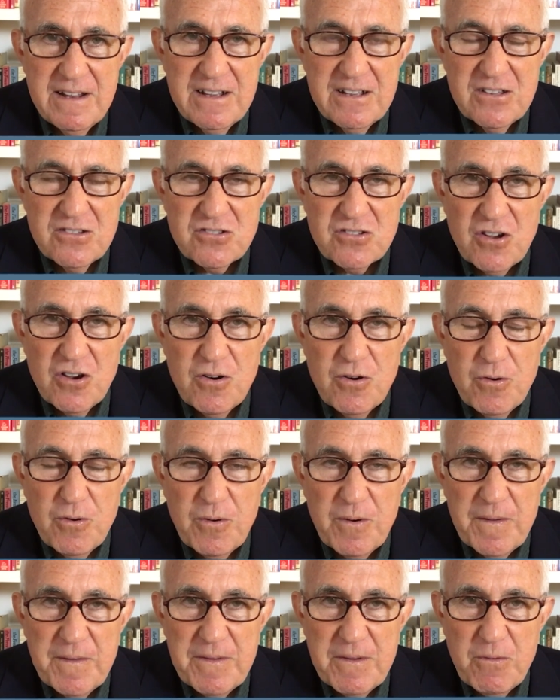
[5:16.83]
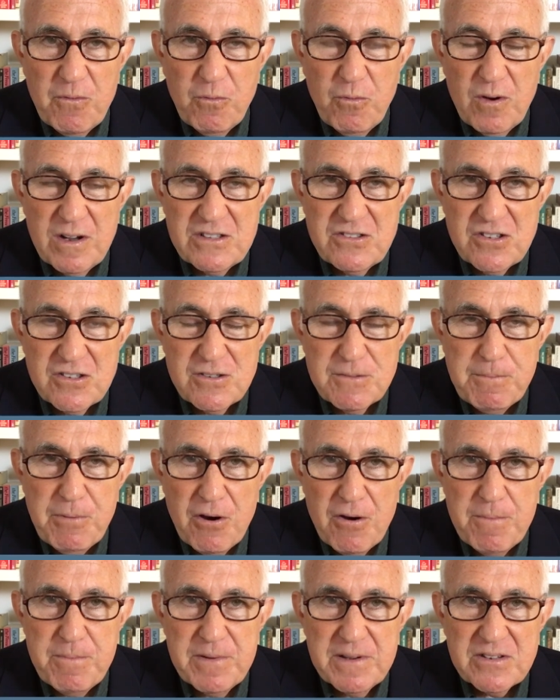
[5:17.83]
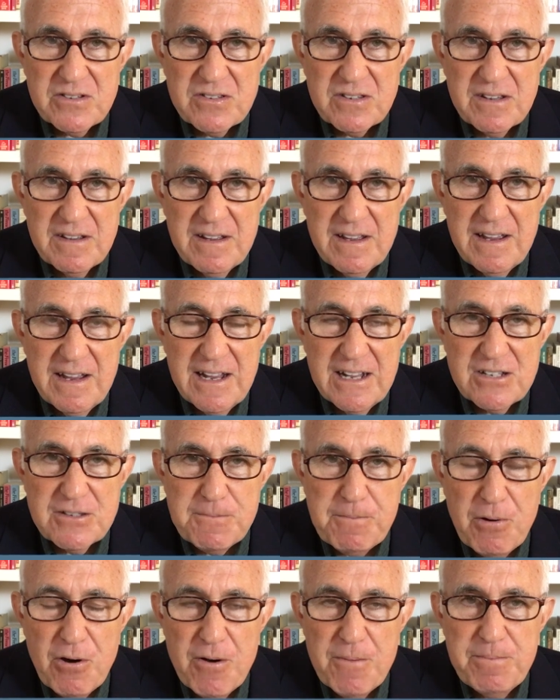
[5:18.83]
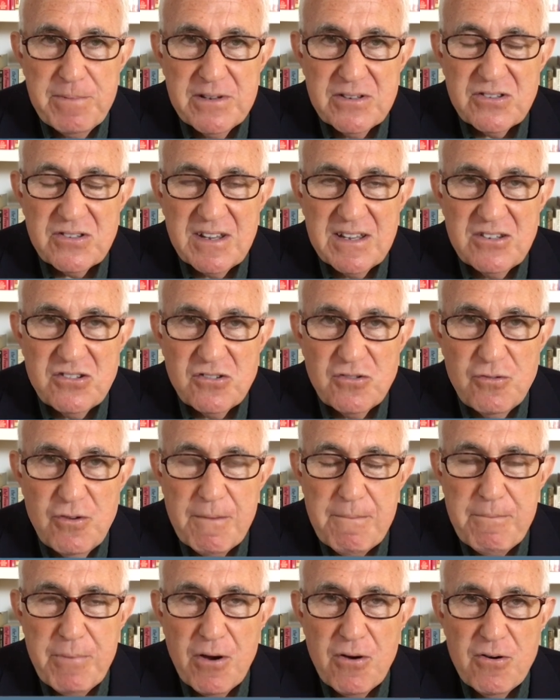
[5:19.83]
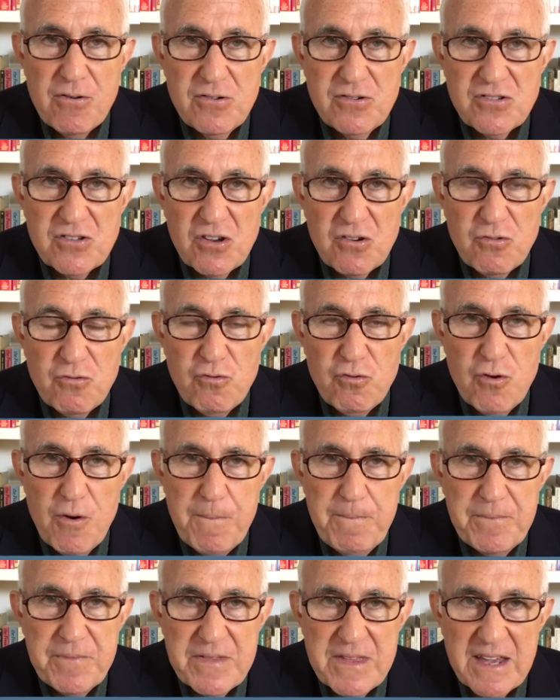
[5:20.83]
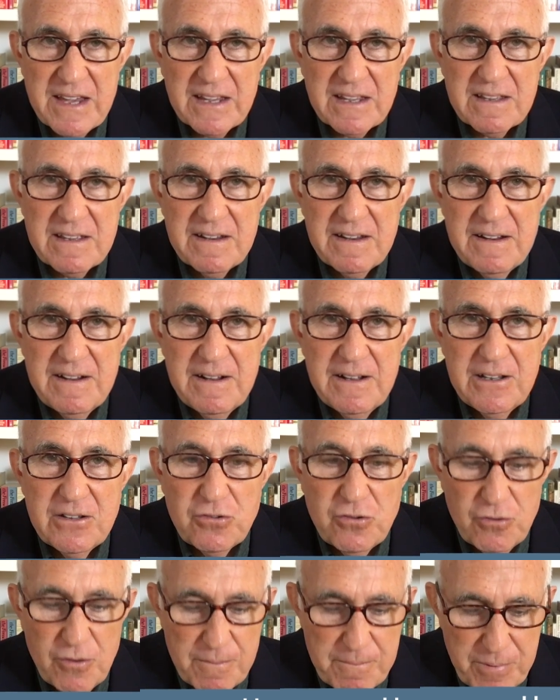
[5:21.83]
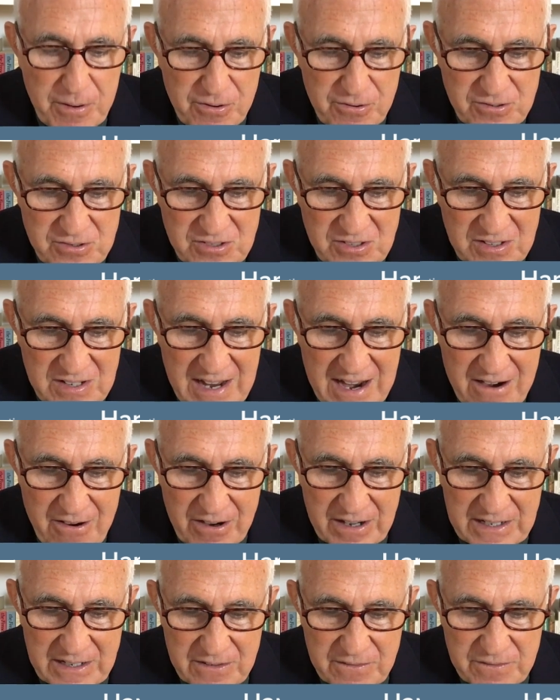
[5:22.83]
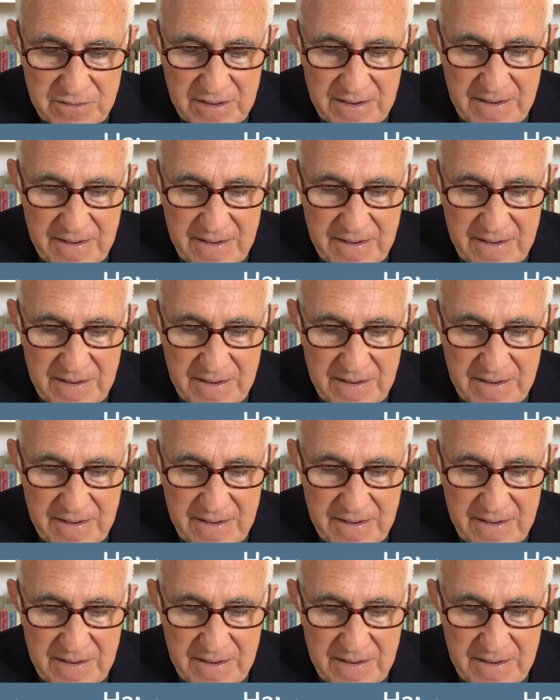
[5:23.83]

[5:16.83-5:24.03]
So what's its purpose? Its purpose is to impose groupthink, to impose a narrative.